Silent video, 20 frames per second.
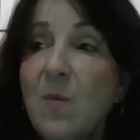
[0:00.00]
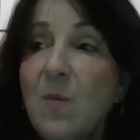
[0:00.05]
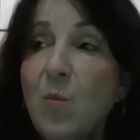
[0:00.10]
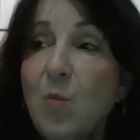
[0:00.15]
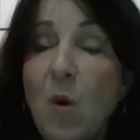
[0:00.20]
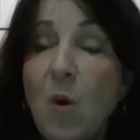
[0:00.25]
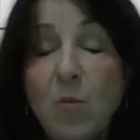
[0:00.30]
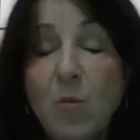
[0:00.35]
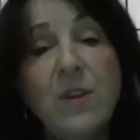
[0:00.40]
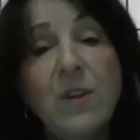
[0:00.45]

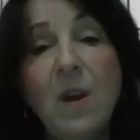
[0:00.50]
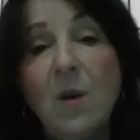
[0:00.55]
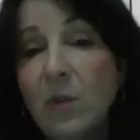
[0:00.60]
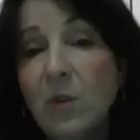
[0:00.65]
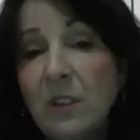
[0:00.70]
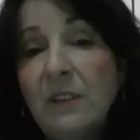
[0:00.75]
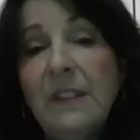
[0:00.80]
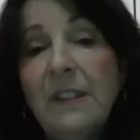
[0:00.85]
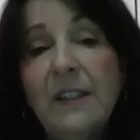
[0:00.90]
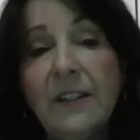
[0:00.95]
what we thought
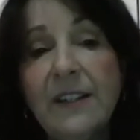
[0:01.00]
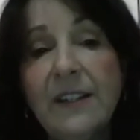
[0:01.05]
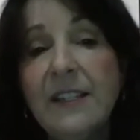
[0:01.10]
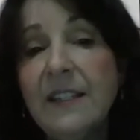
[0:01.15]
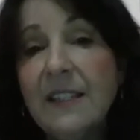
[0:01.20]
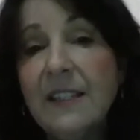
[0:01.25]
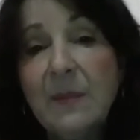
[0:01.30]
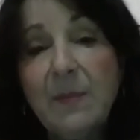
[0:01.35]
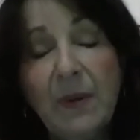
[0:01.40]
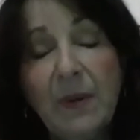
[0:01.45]
were glaring
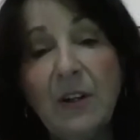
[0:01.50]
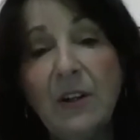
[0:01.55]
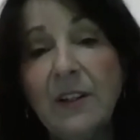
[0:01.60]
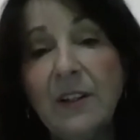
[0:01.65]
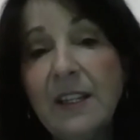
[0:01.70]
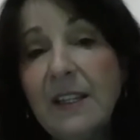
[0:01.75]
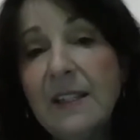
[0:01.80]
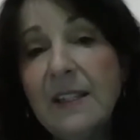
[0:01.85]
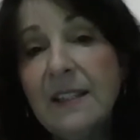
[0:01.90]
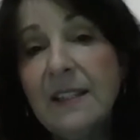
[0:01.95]

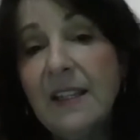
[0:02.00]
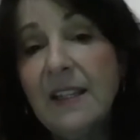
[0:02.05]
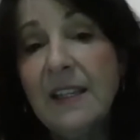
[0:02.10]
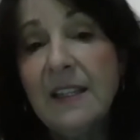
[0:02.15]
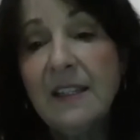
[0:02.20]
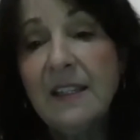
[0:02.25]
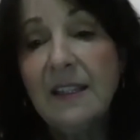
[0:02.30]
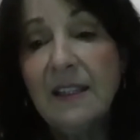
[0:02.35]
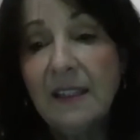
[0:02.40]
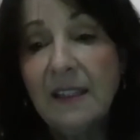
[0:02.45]
disparities
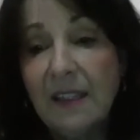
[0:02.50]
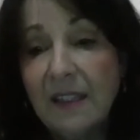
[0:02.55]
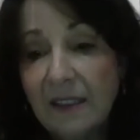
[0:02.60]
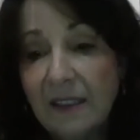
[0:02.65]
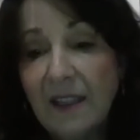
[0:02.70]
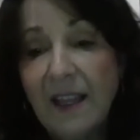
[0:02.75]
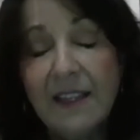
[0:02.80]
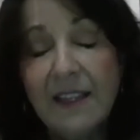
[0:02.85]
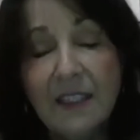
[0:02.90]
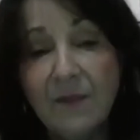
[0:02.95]
in the
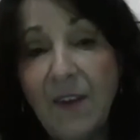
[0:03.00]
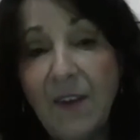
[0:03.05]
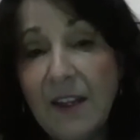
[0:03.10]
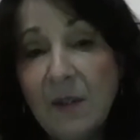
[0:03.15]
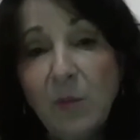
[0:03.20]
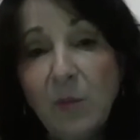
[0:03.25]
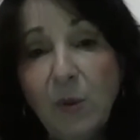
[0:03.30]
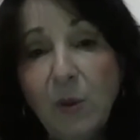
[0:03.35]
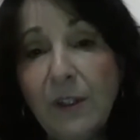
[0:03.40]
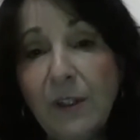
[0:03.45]
classified
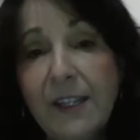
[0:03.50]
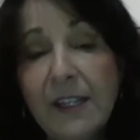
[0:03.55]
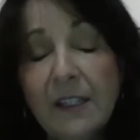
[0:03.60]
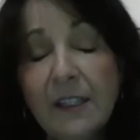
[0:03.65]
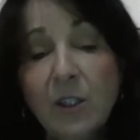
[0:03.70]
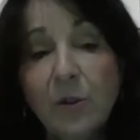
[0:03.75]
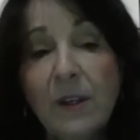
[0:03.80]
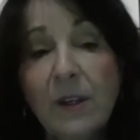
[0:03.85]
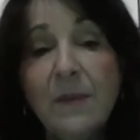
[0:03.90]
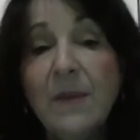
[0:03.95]
employee
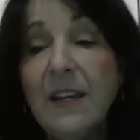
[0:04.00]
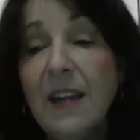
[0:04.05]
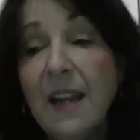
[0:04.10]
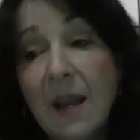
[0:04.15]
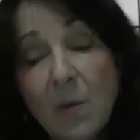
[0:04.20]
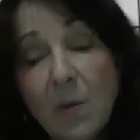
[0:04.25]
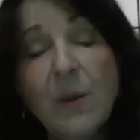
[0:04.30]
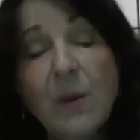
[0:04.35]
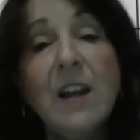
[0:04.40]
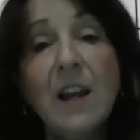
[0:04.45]
agreement,
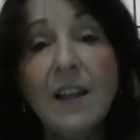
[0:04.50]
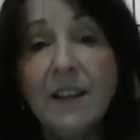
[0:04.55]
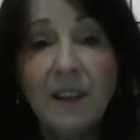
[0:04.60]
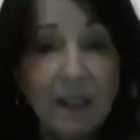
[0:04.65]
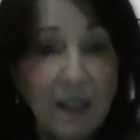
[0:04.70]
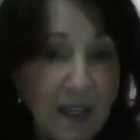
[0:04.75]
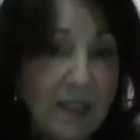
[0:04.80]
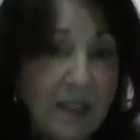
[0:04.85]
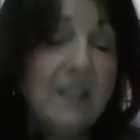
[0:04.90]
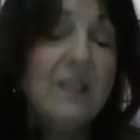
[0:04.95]
and we got
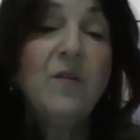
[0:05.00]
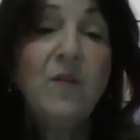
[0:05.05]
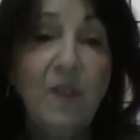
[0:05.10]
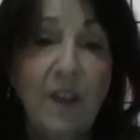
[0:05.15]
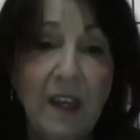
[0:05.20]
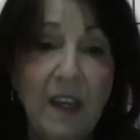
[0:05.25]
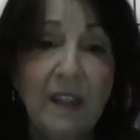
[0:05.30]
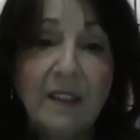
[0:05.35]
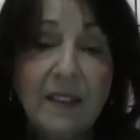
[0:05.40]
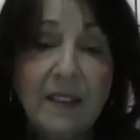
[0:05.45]
things
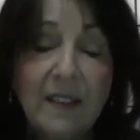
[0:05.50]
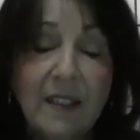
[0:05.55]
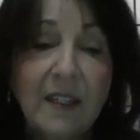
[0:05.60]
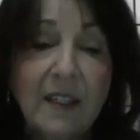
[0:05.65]
fixed.